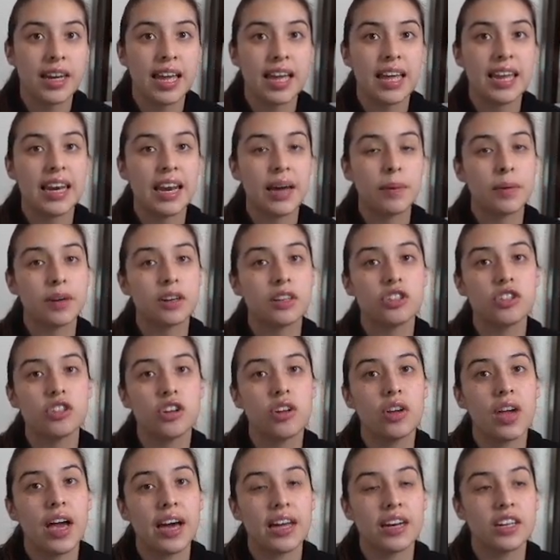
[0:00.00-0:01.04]
and I'm going to show
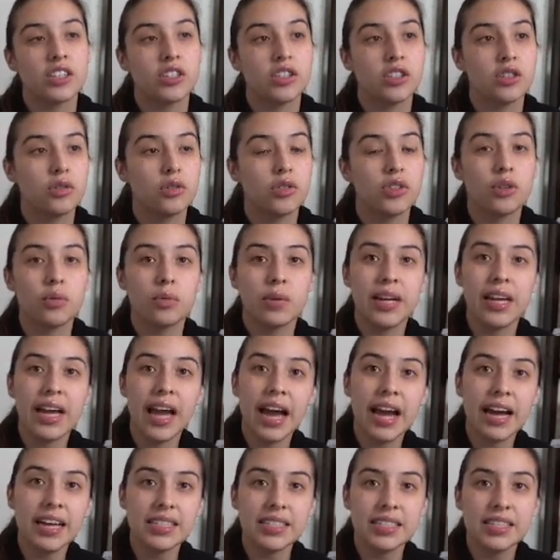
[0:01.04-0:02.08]
you how to do the
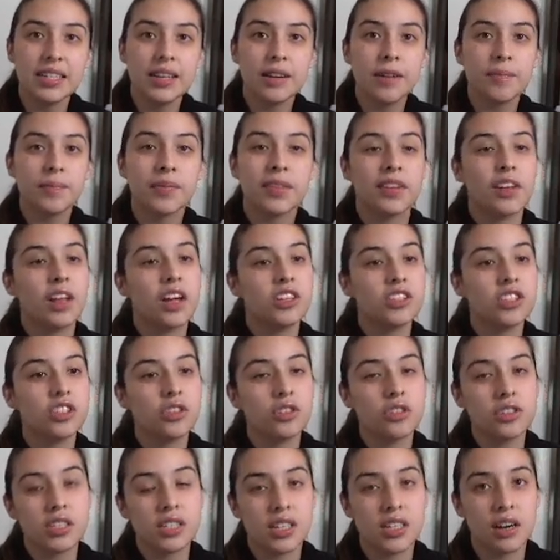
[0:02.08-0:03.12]
React logical
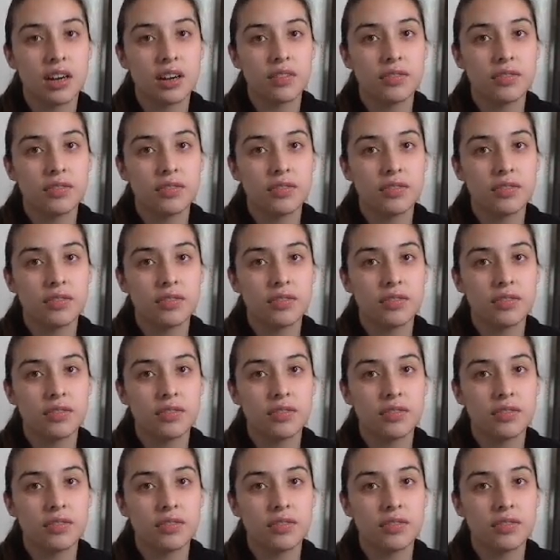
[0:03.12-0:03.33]
stuff,